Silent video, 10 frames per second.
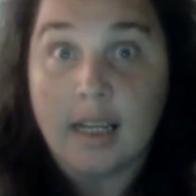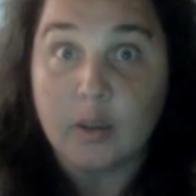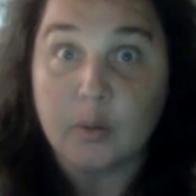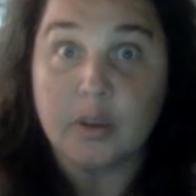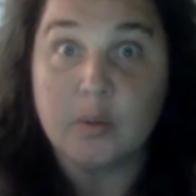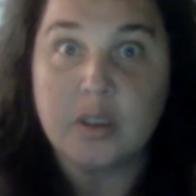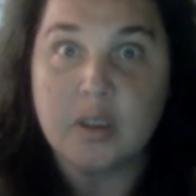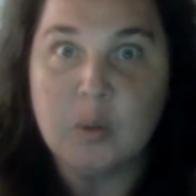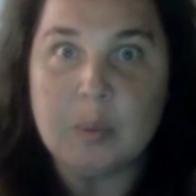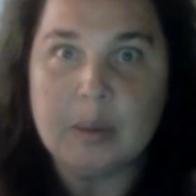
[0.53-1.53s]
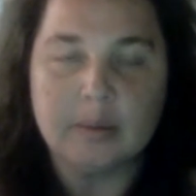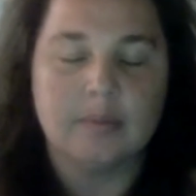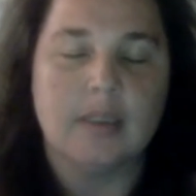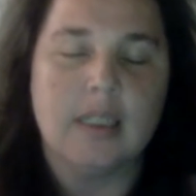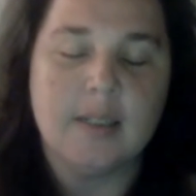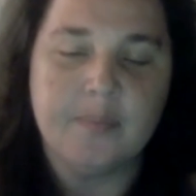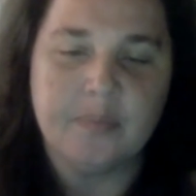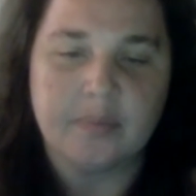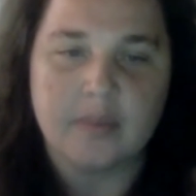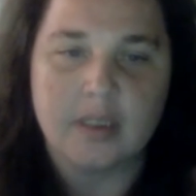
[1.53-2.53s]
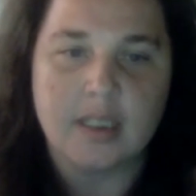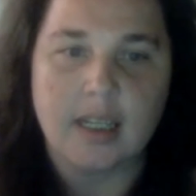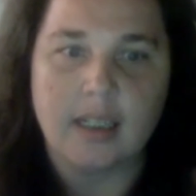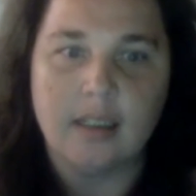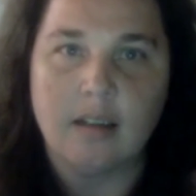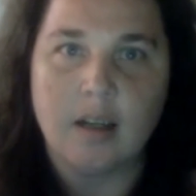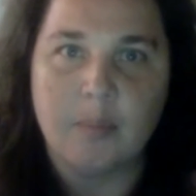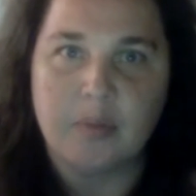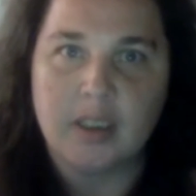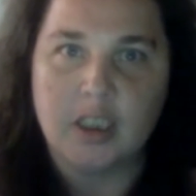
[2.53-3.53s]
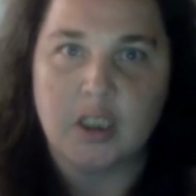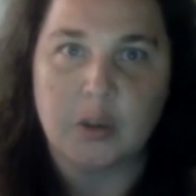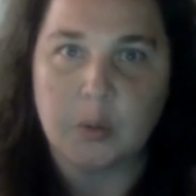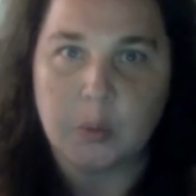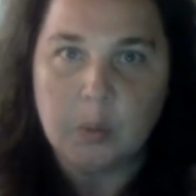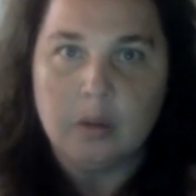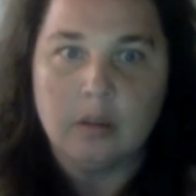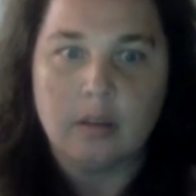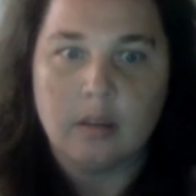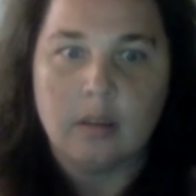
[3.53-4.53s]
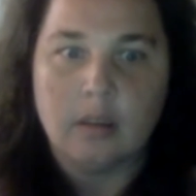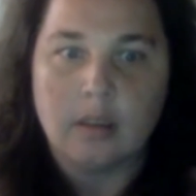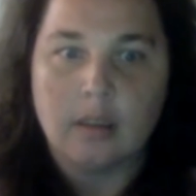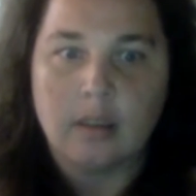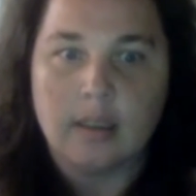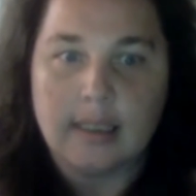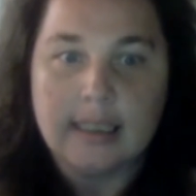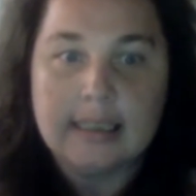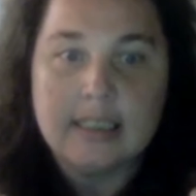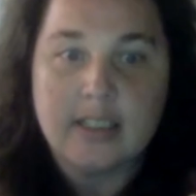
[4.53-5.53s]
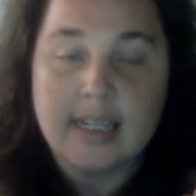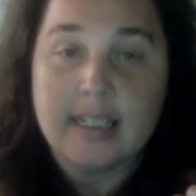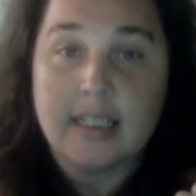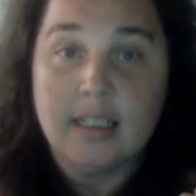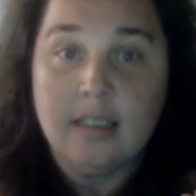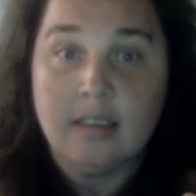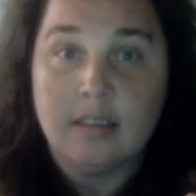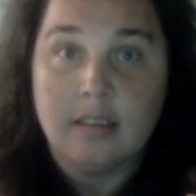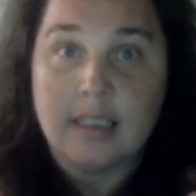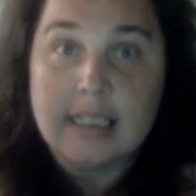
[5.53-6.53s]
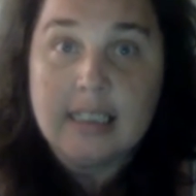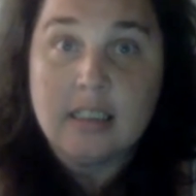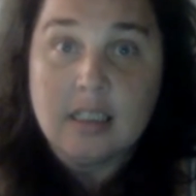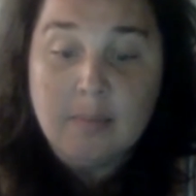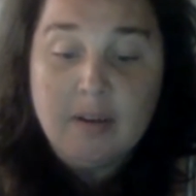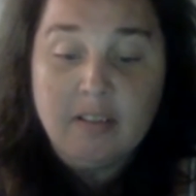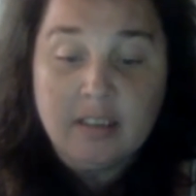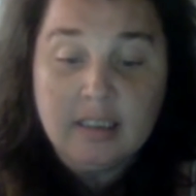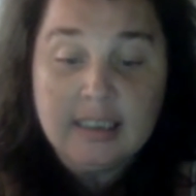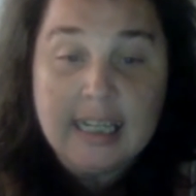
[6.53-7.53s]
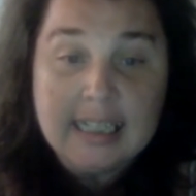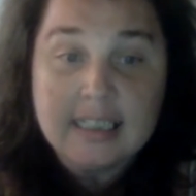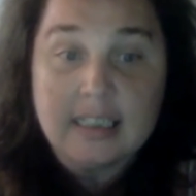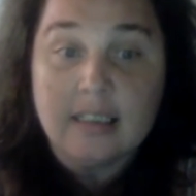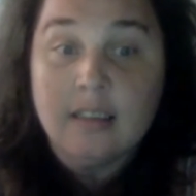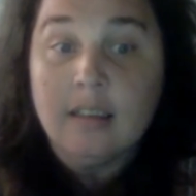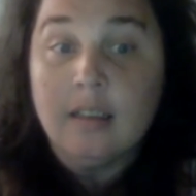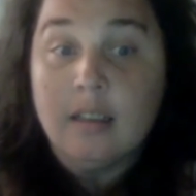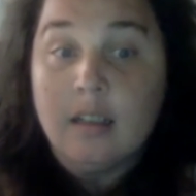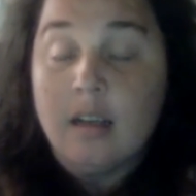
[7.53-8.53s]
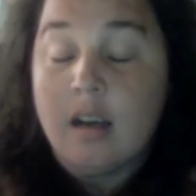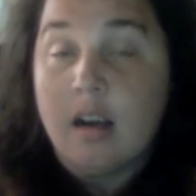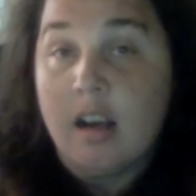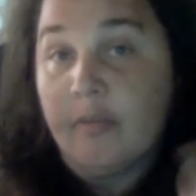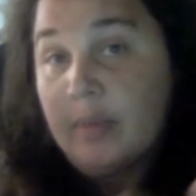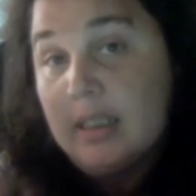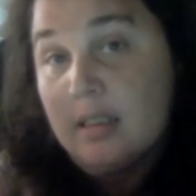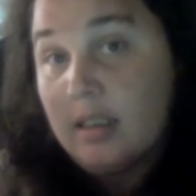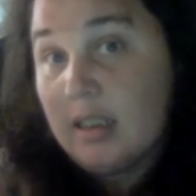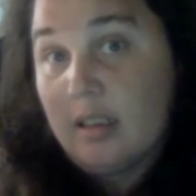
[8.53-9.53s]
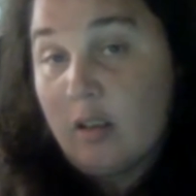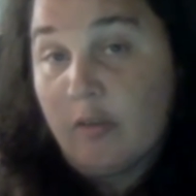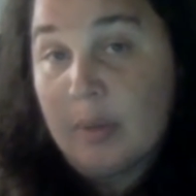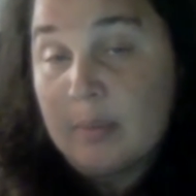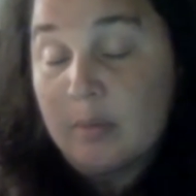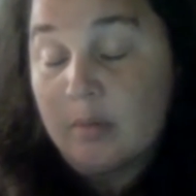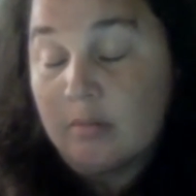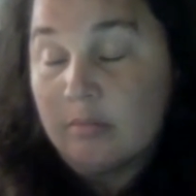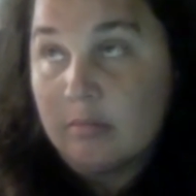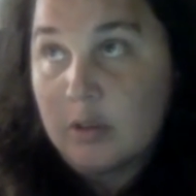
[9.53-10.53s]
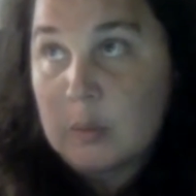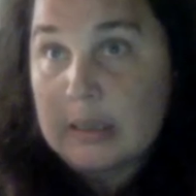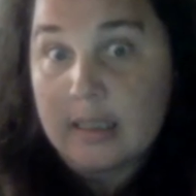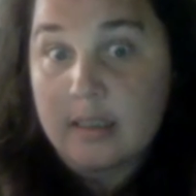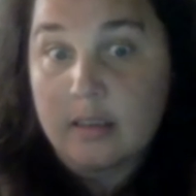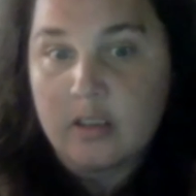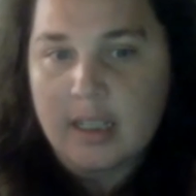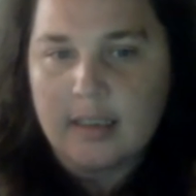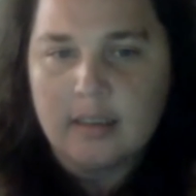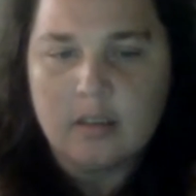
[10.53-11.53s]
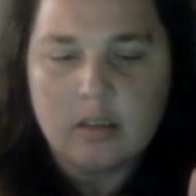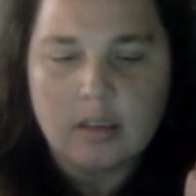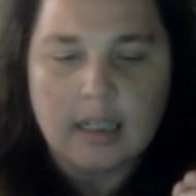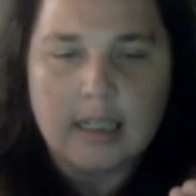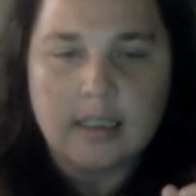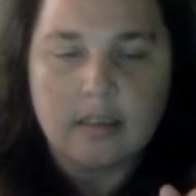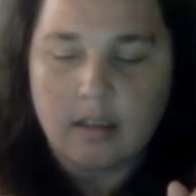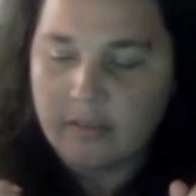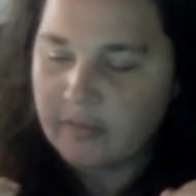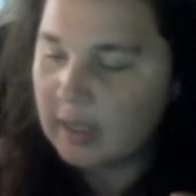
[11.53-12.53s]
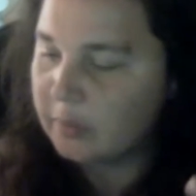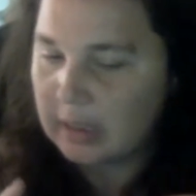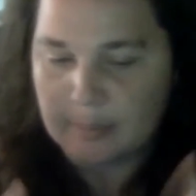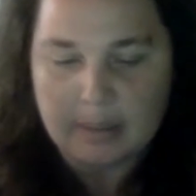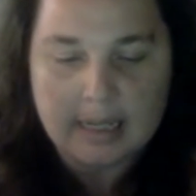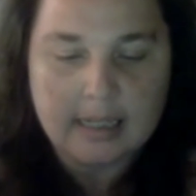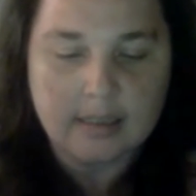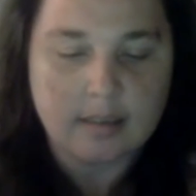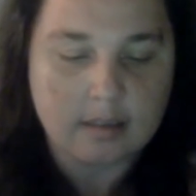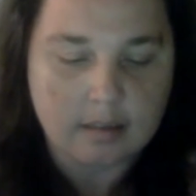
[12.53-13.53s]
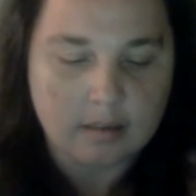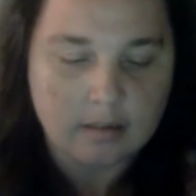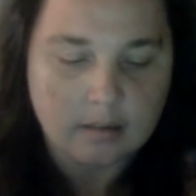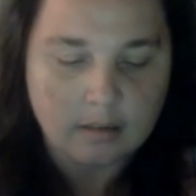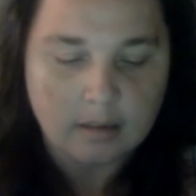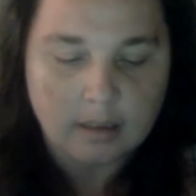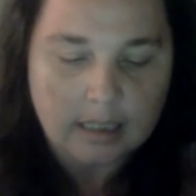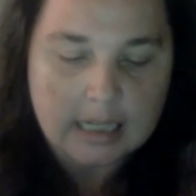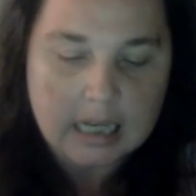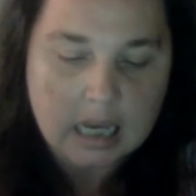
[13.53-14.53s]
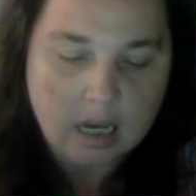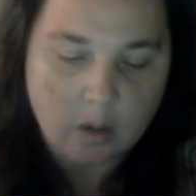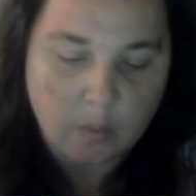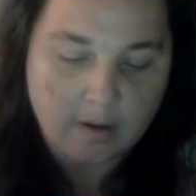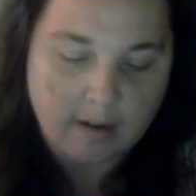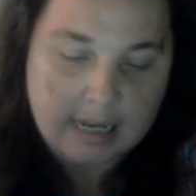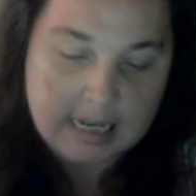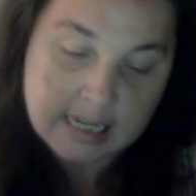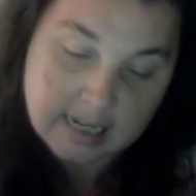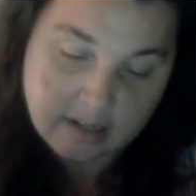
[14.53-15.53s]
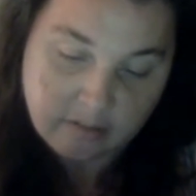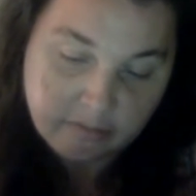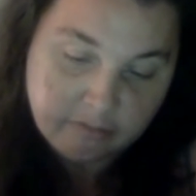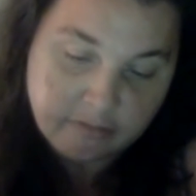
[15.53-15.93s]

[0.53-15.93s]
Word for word: Hello YouTube, um, today I bring you English Lady Eats American Candy. I've been seeing a lot of people doing this as a challenge, and I found a place uh, where I live